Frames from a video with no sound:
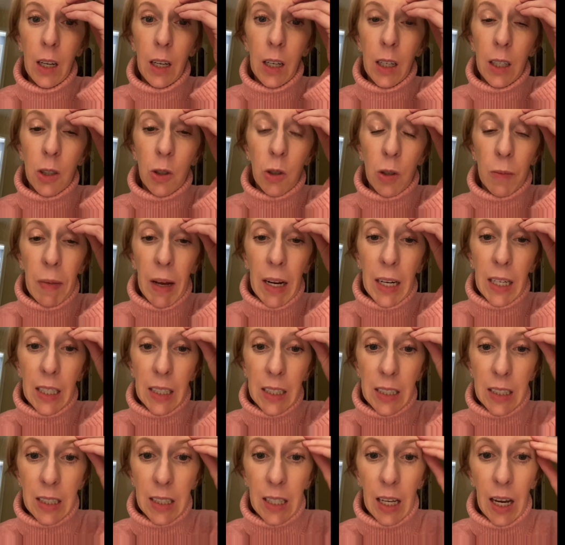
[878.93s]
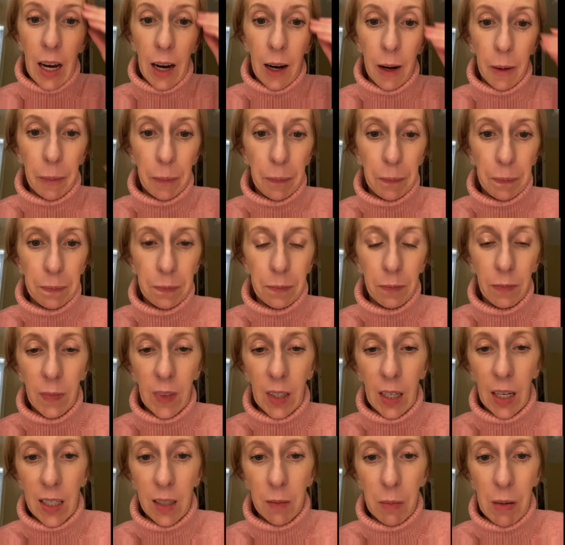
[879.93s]
tremendous.
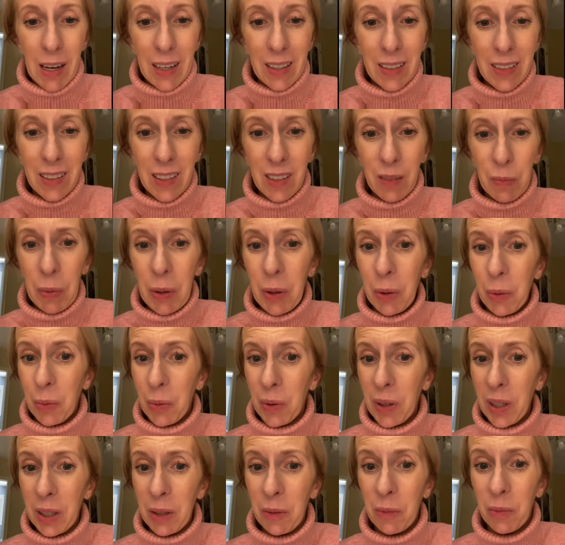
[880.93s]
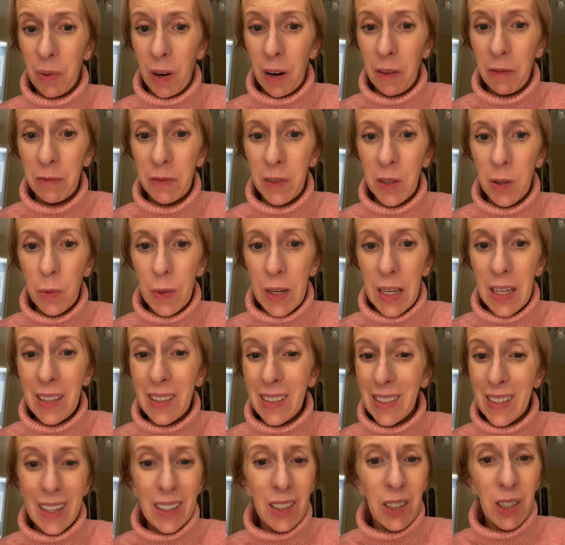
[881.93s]
And to be honest, it's been a really rough few
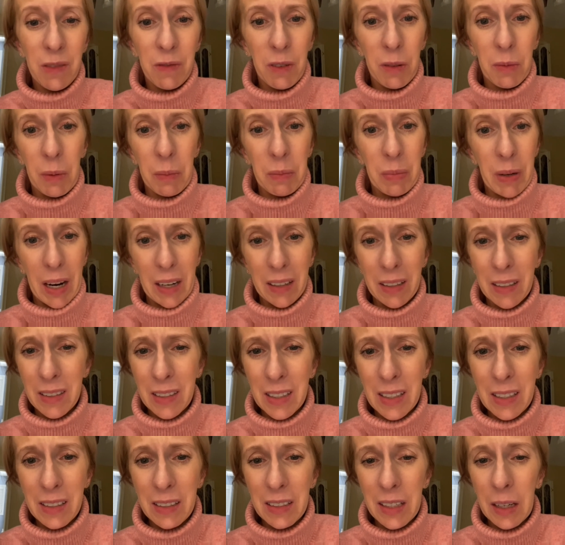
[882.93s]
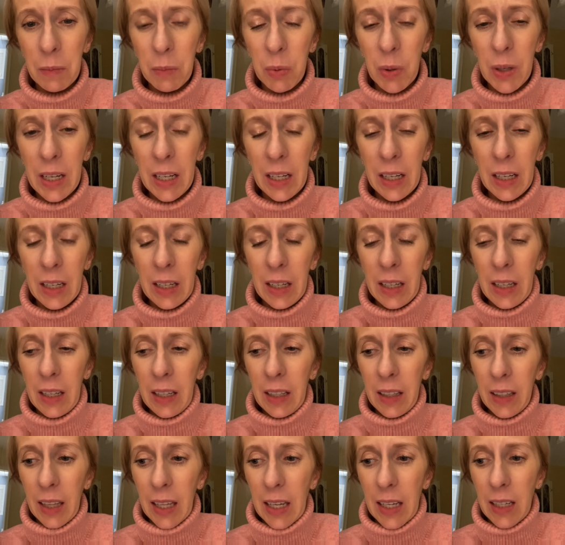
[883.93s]
weeks, not just from a pregnancy standpoint.
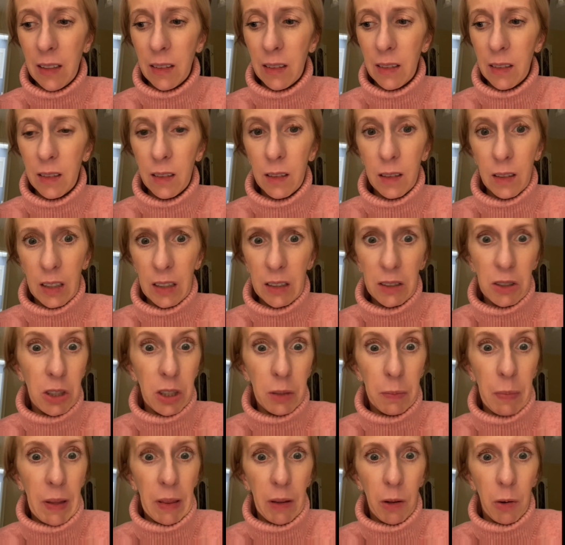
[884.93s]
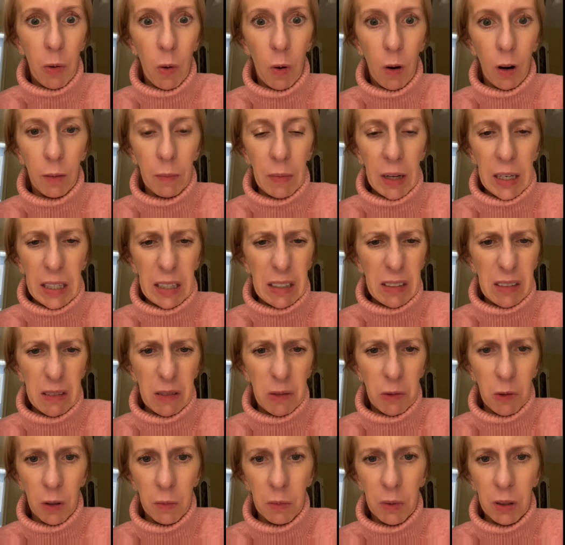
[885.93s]
Like, it's just been the norm, I guess, the
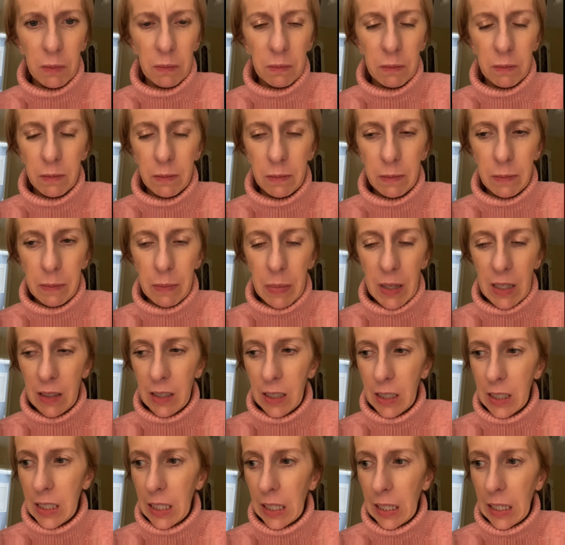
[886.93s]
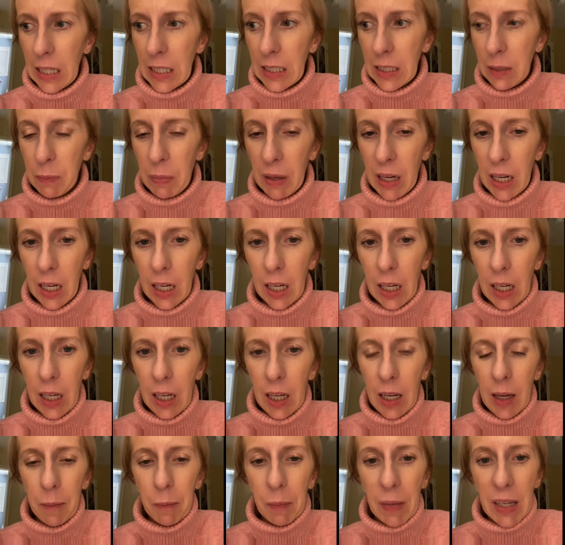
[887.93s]
normal basic sickness. But
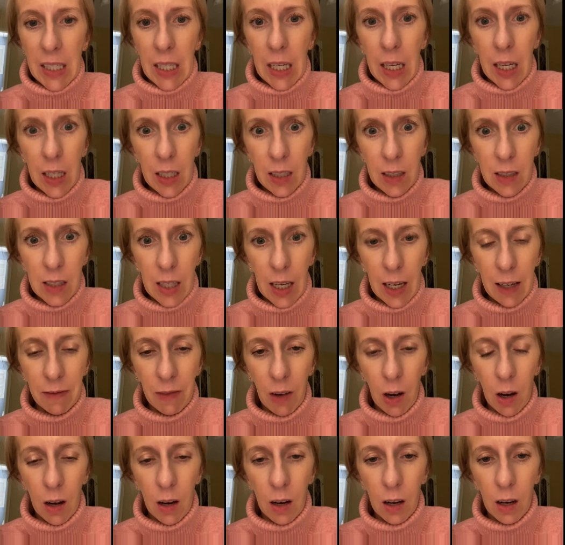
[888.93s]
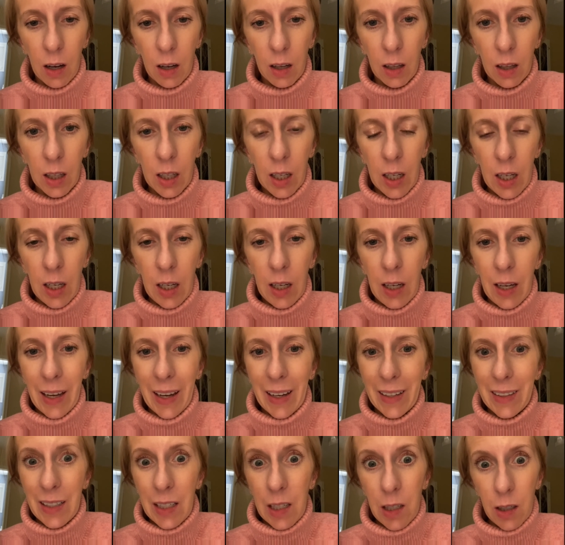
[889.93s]
my kids have all
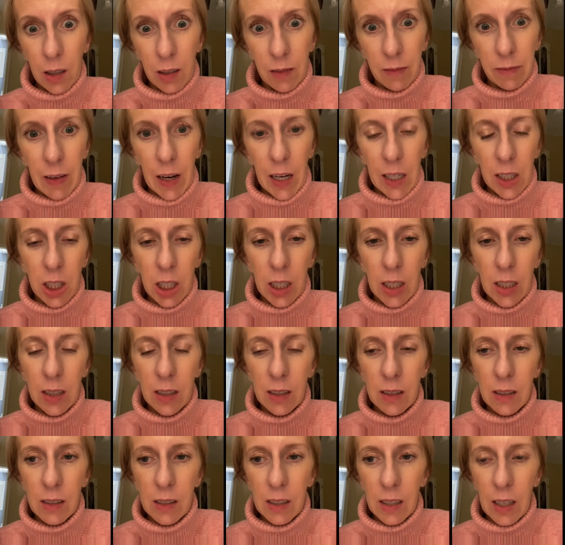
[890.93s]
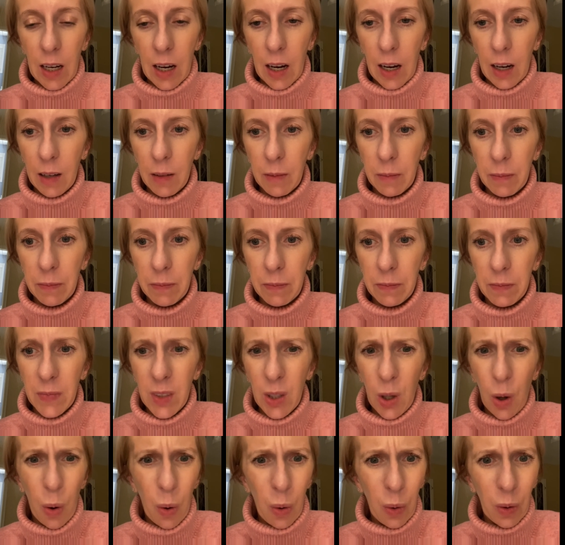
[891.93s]
had ear infections,
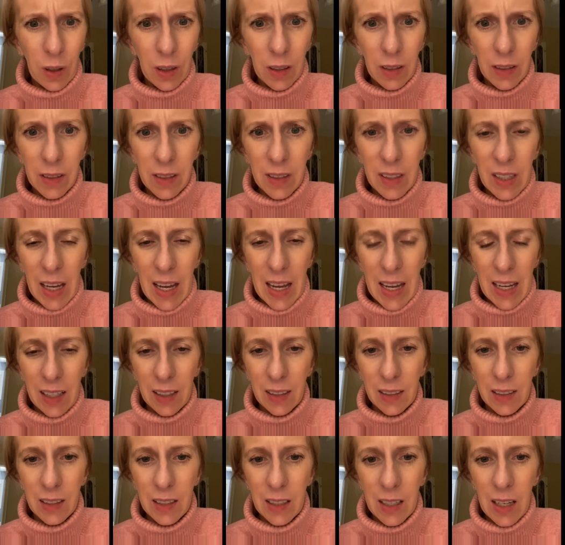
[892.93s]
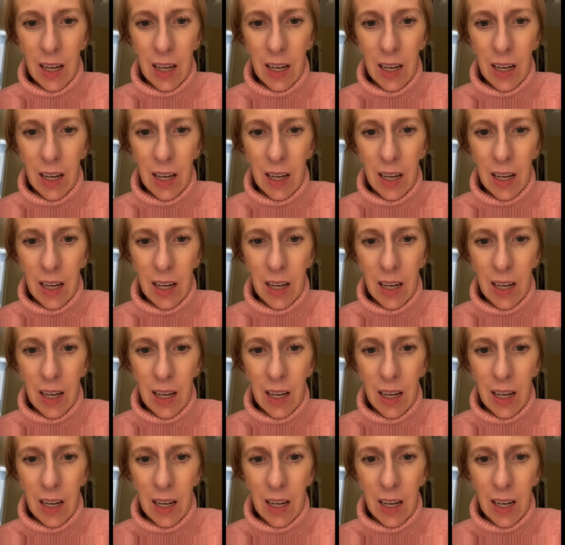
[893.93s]
colds, and